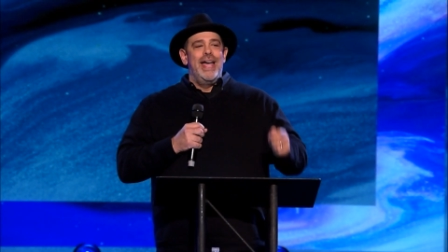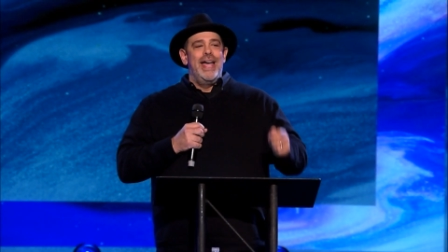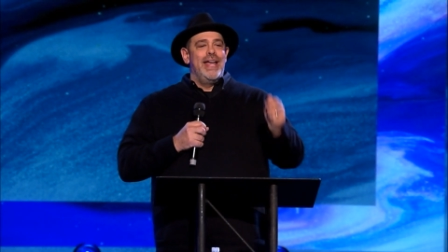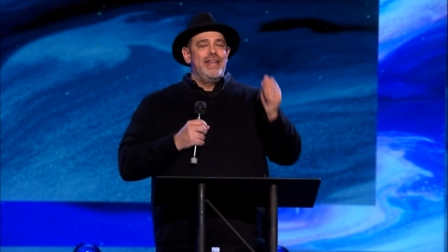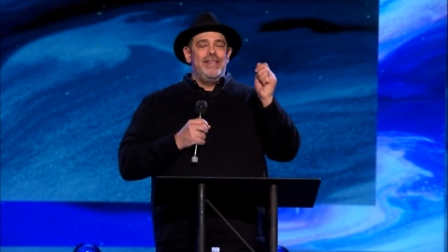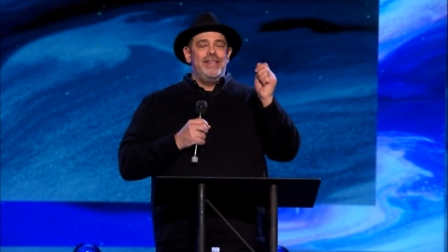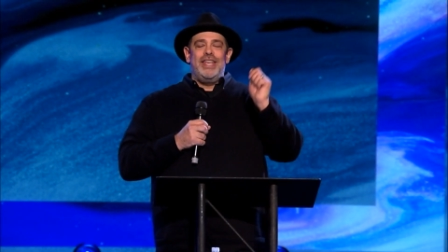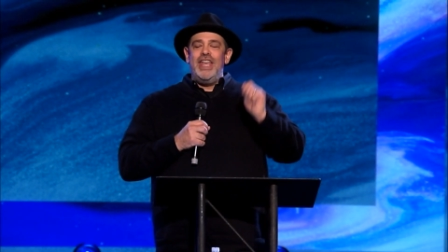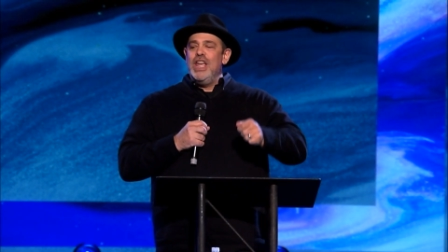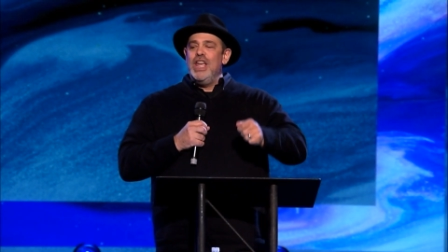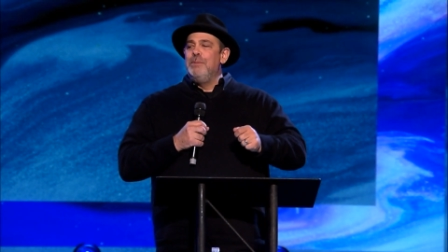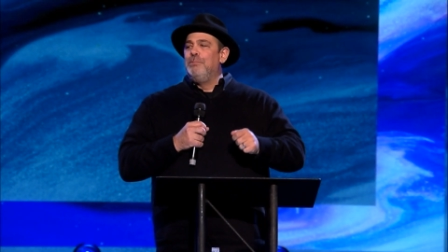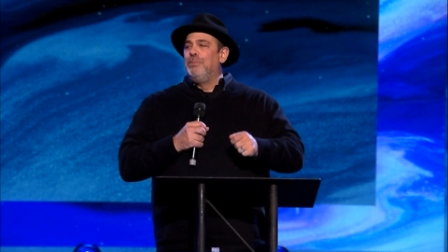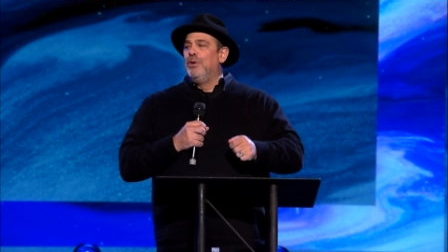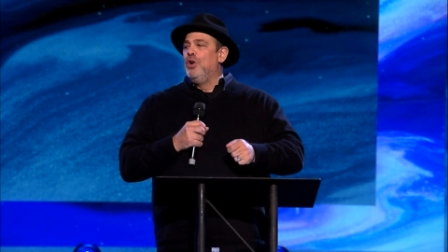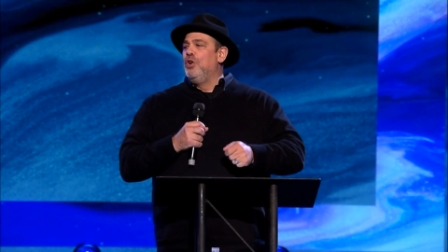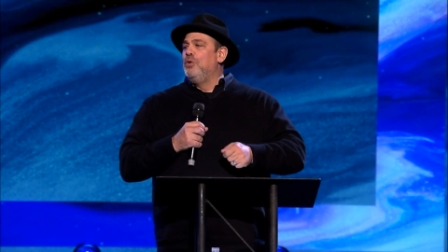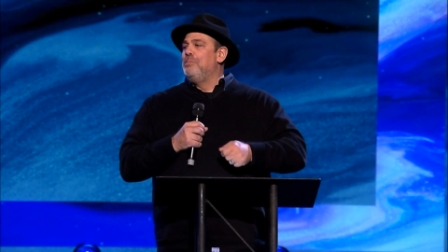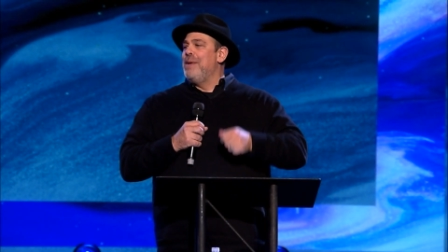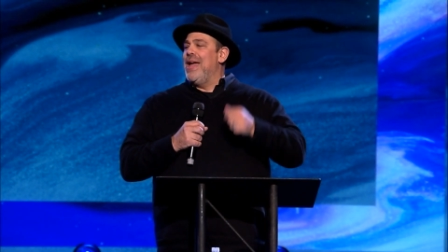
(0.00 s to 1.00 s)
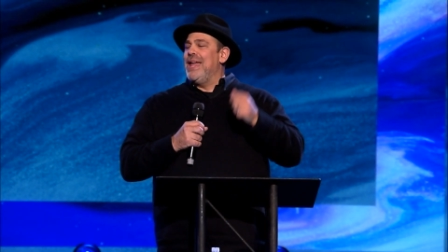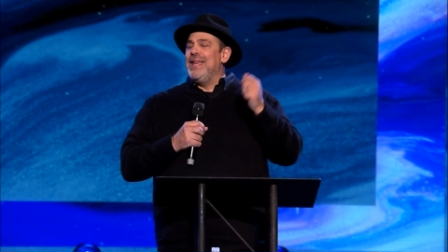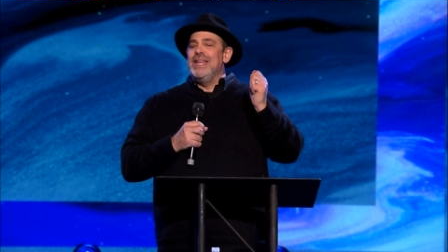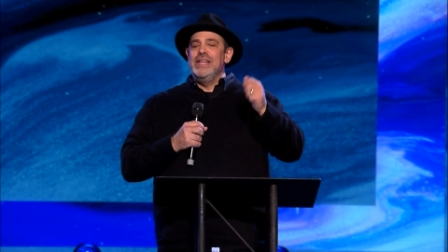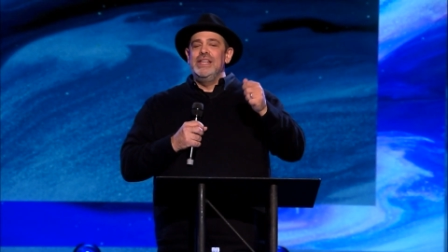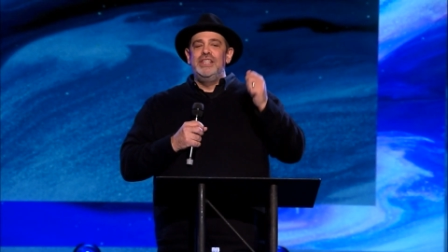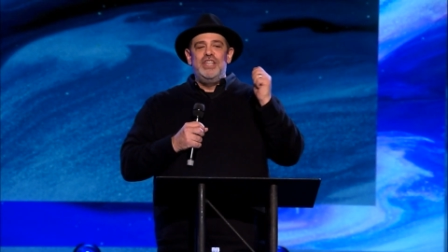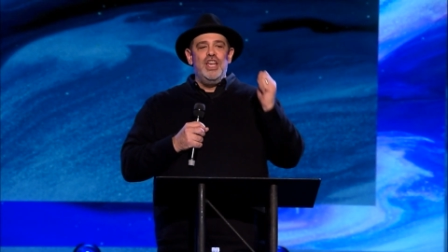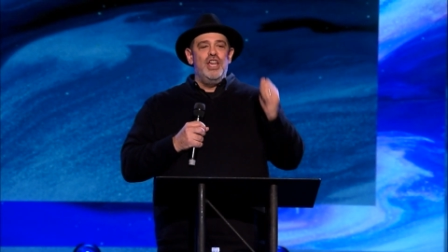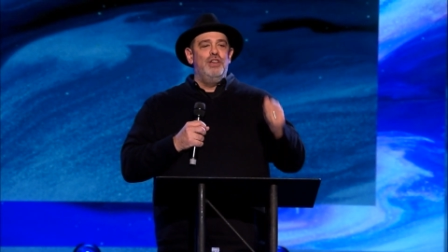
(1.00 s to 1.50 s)
In Hebrew, may
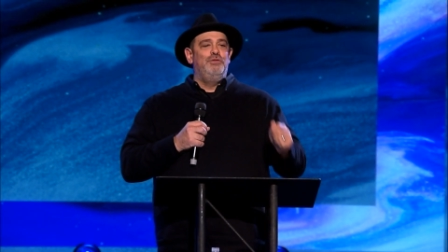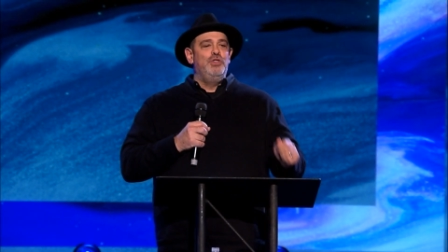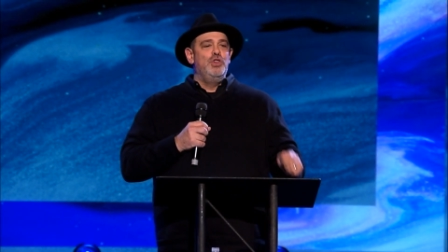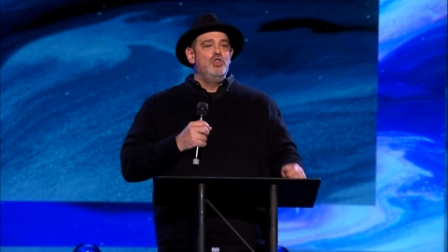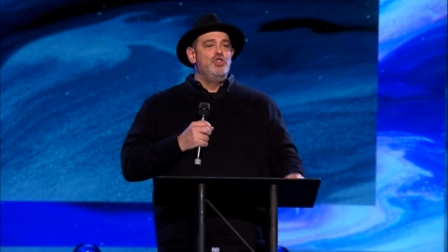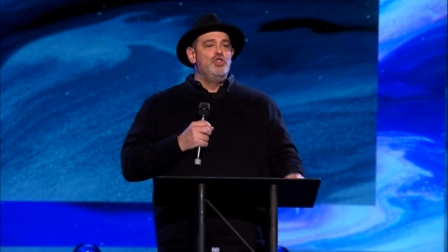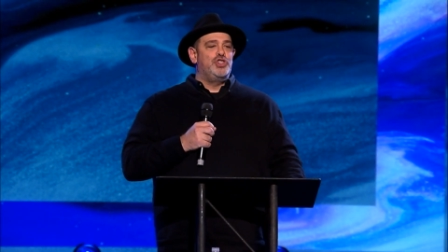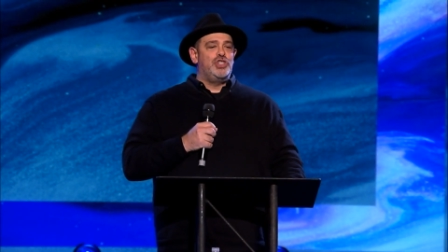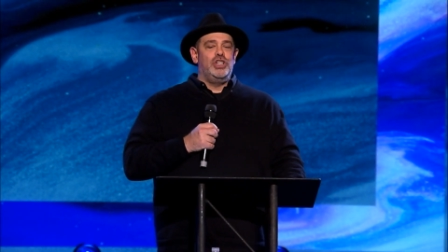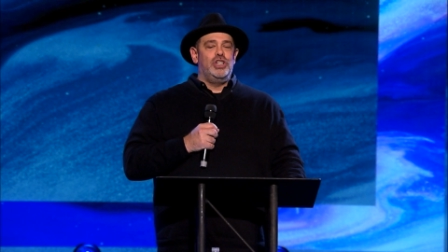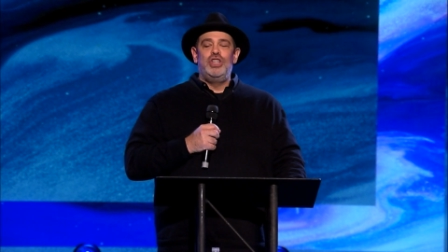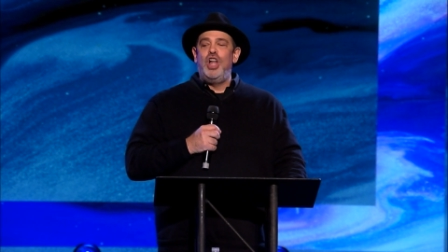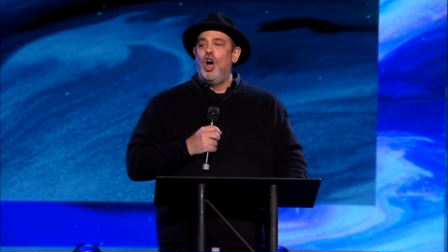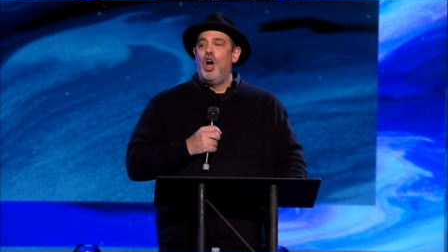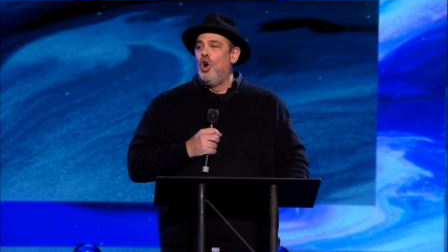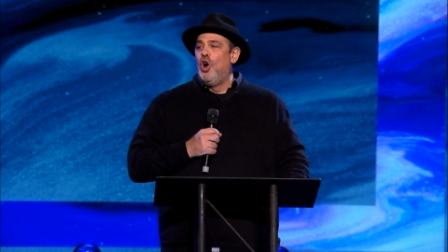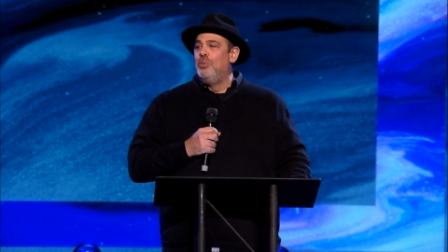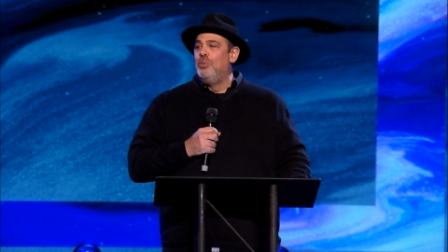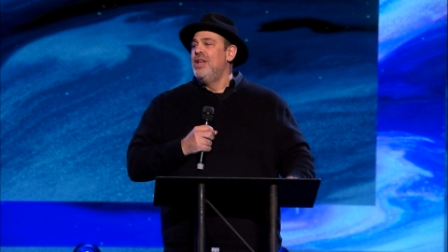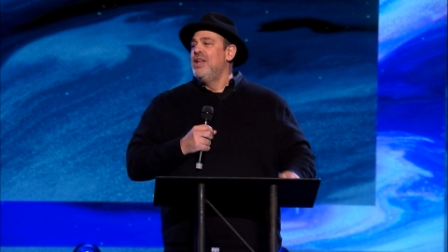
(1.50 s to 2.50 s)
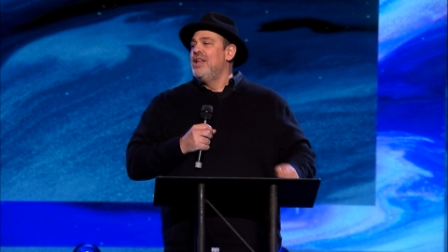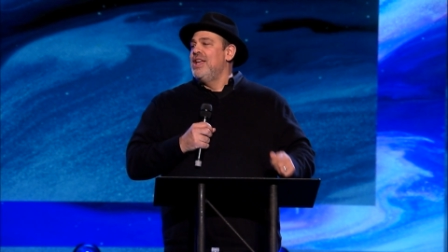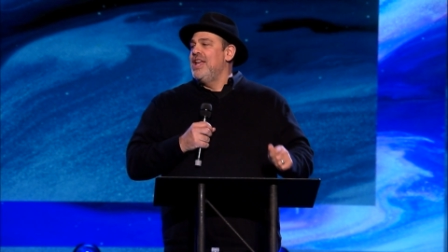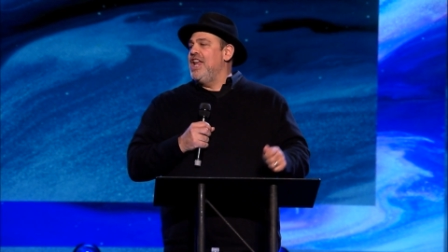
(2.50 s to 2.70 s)
he give you shalom